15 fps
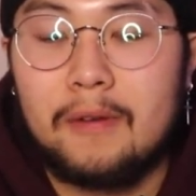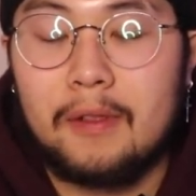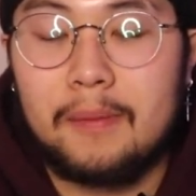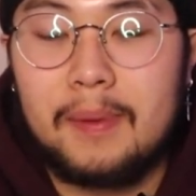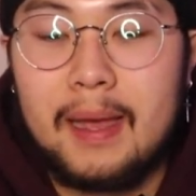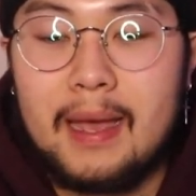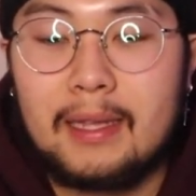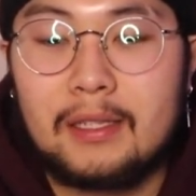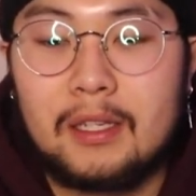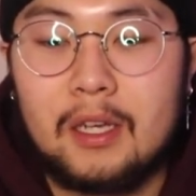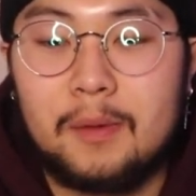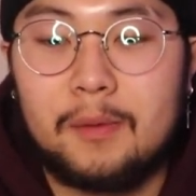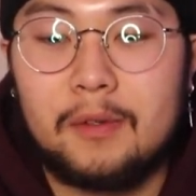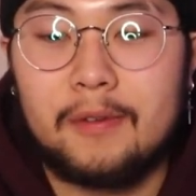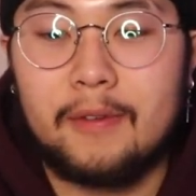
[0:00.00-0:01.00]
for the past
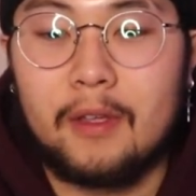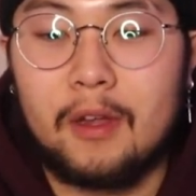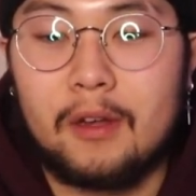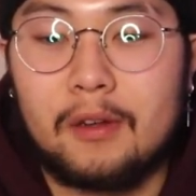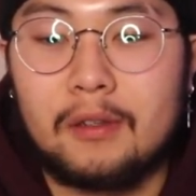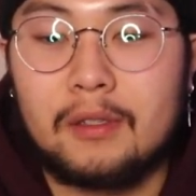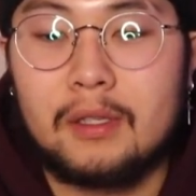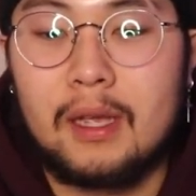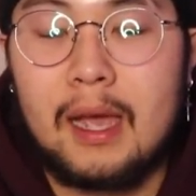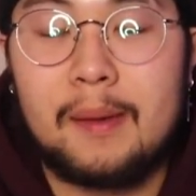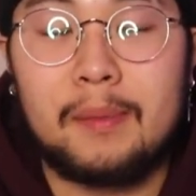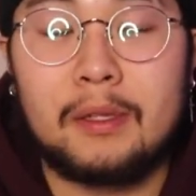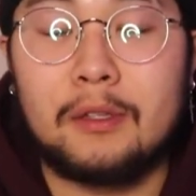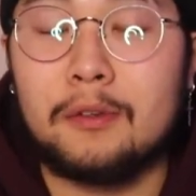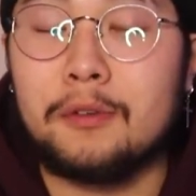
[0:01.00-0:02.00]
couple of years.
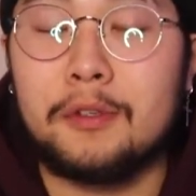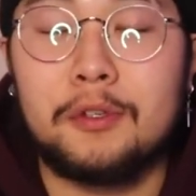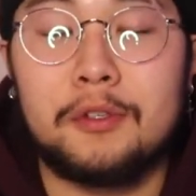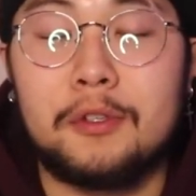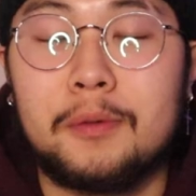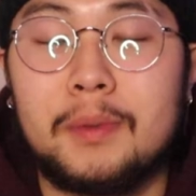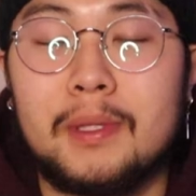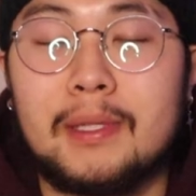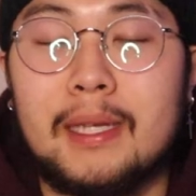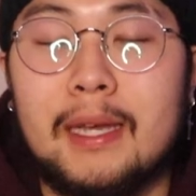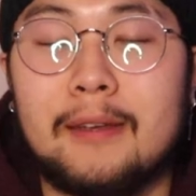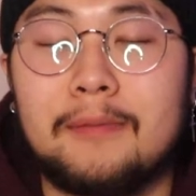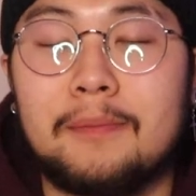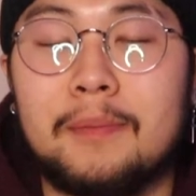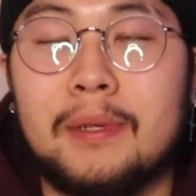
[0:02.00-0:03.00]
I've been doing YouTube since
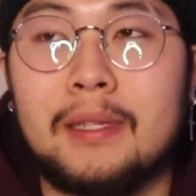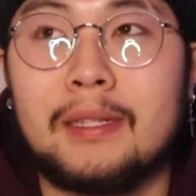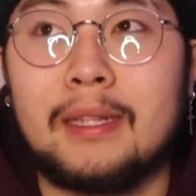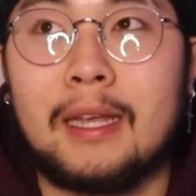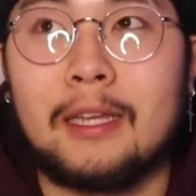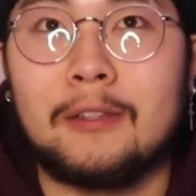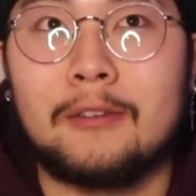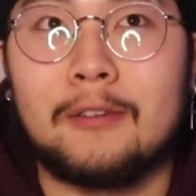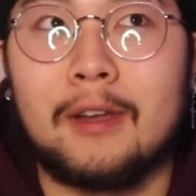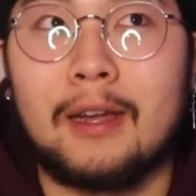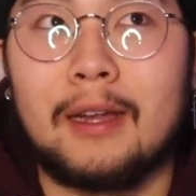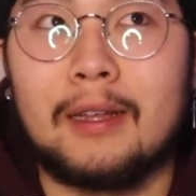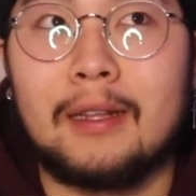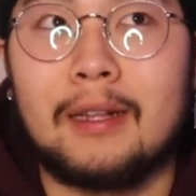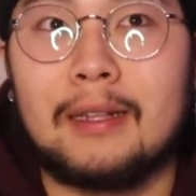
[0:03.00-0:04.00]
I've been in eighth
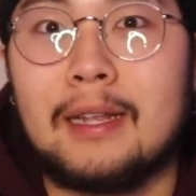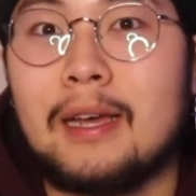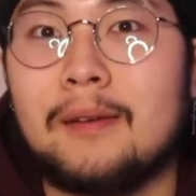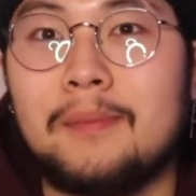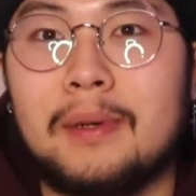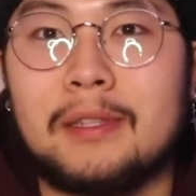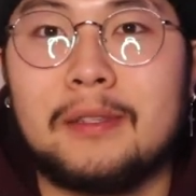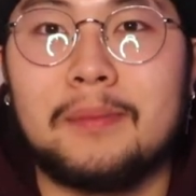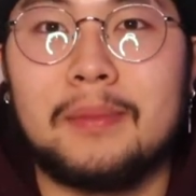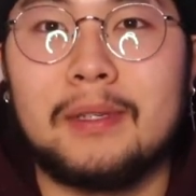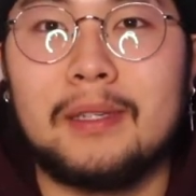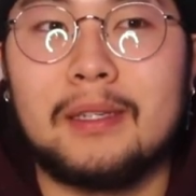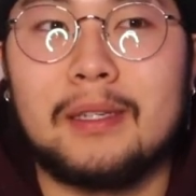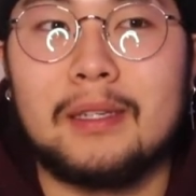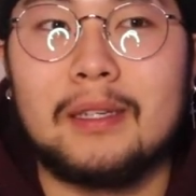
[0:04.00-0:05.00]
grade, and now I'm about to
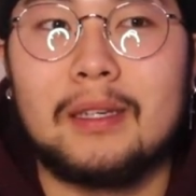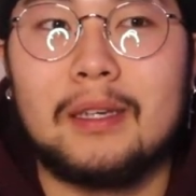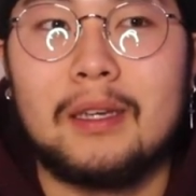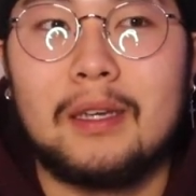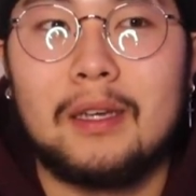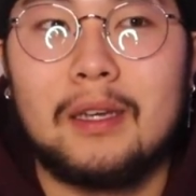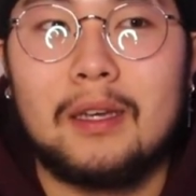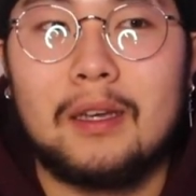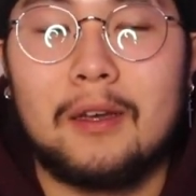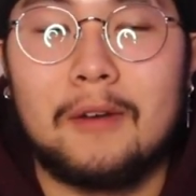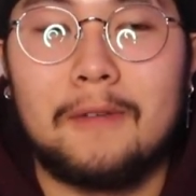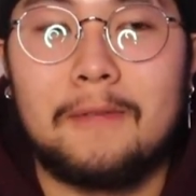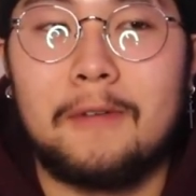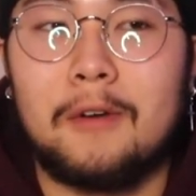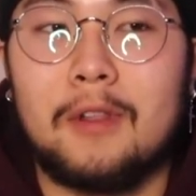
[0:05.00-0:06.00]
be
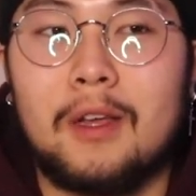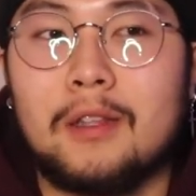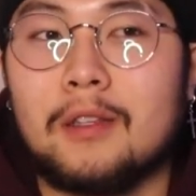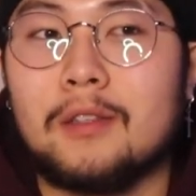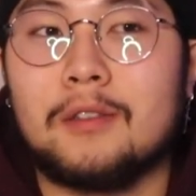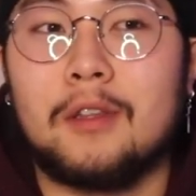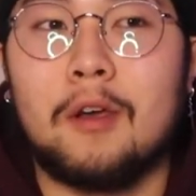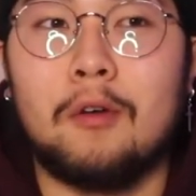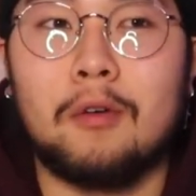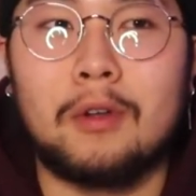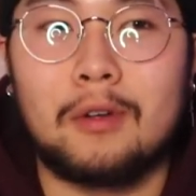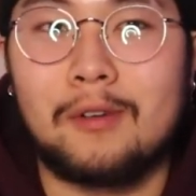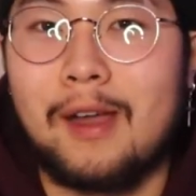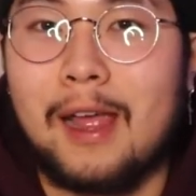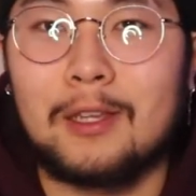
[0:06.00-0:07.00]
a full-on adult
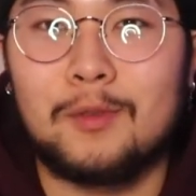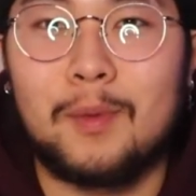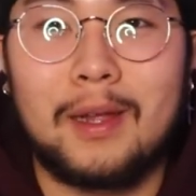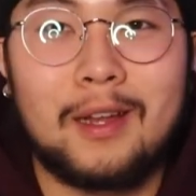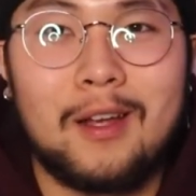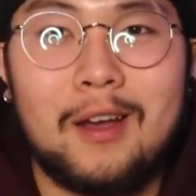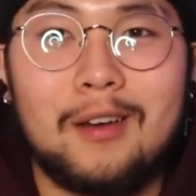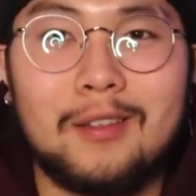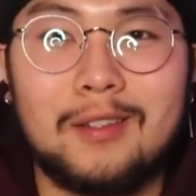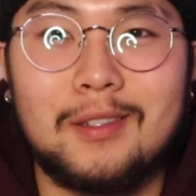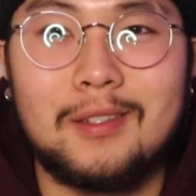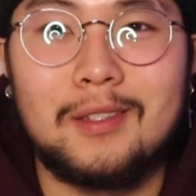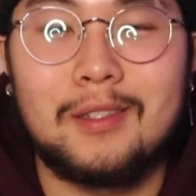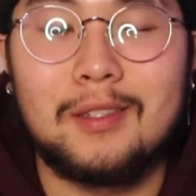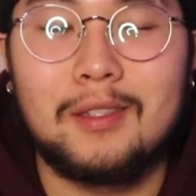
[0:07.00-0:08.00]
and graduate
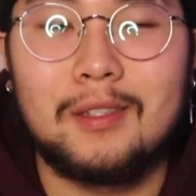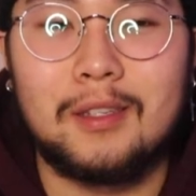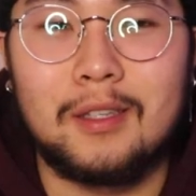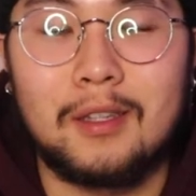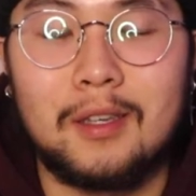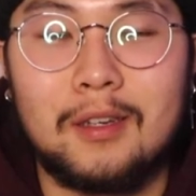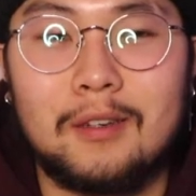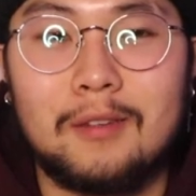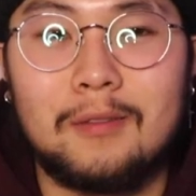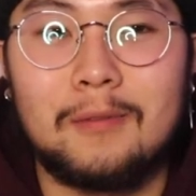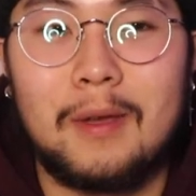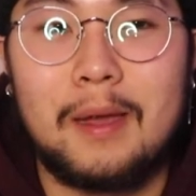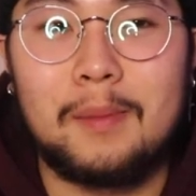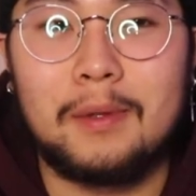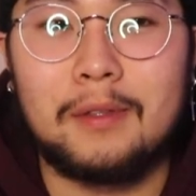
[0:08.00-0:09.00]
college. You
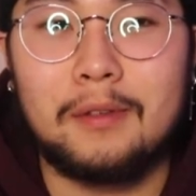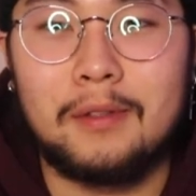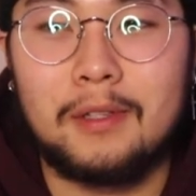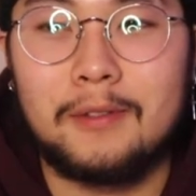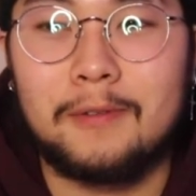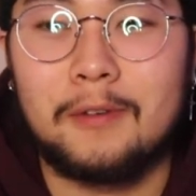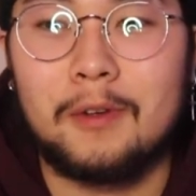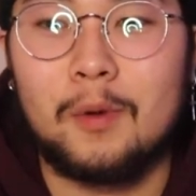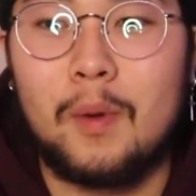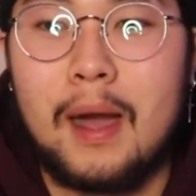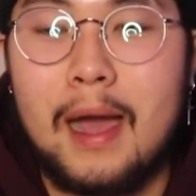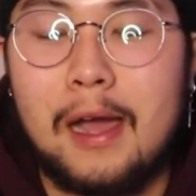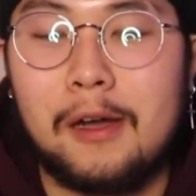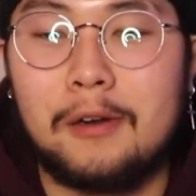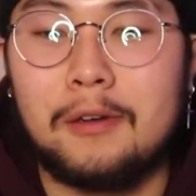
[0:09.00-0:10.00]
know, I've been doing this for a
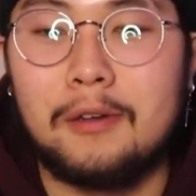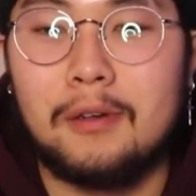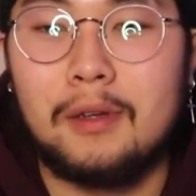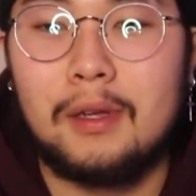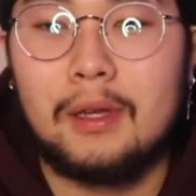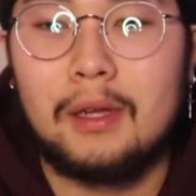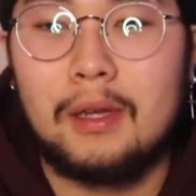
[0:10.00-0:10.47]
while.